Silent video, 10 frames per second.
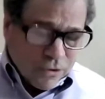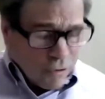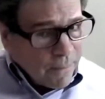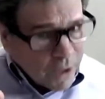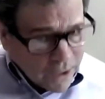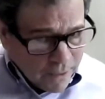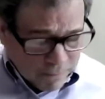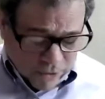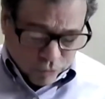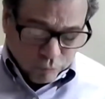so I'm going to keep
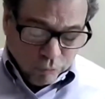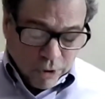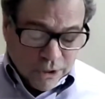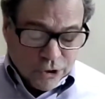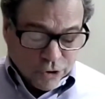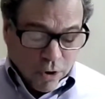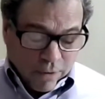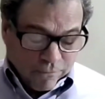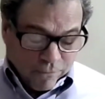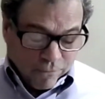this really
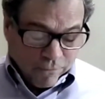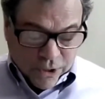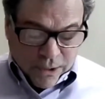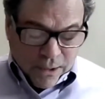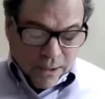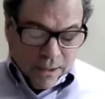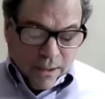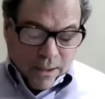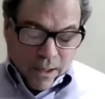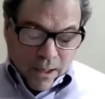short, folks.
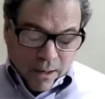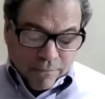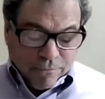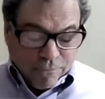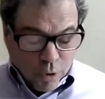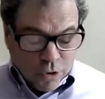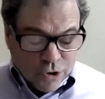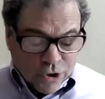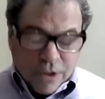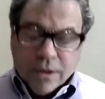
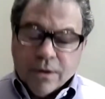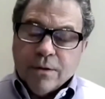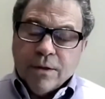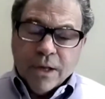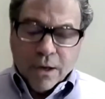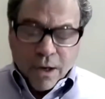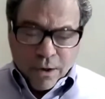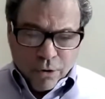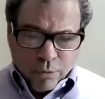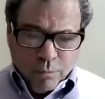First, the
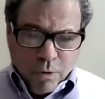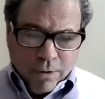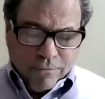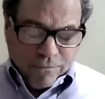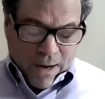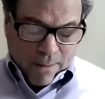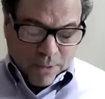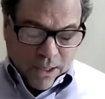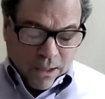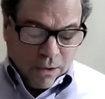Underwood
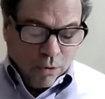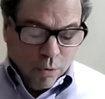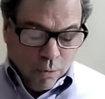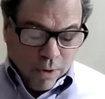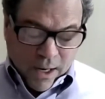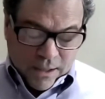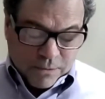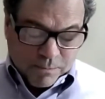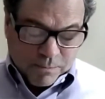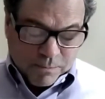family, who
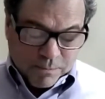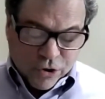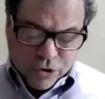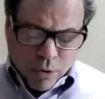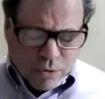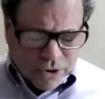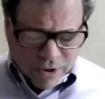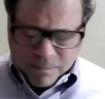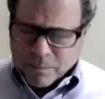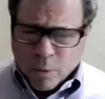has been so
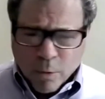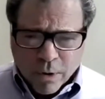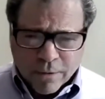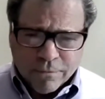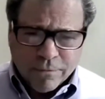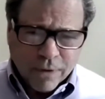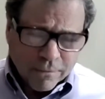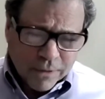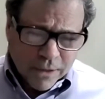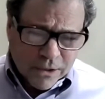supportive
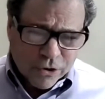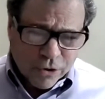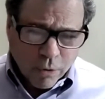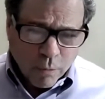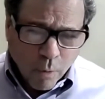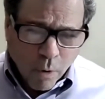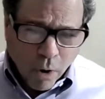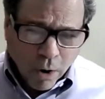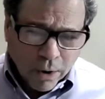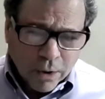of this
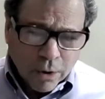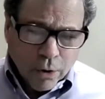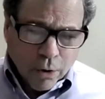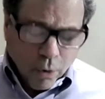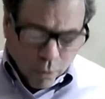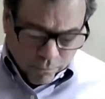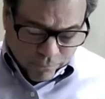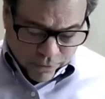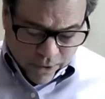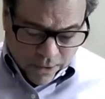award
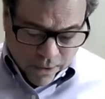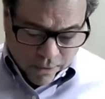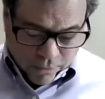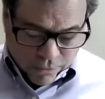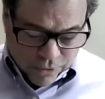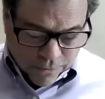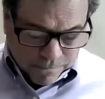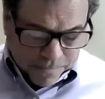over the years.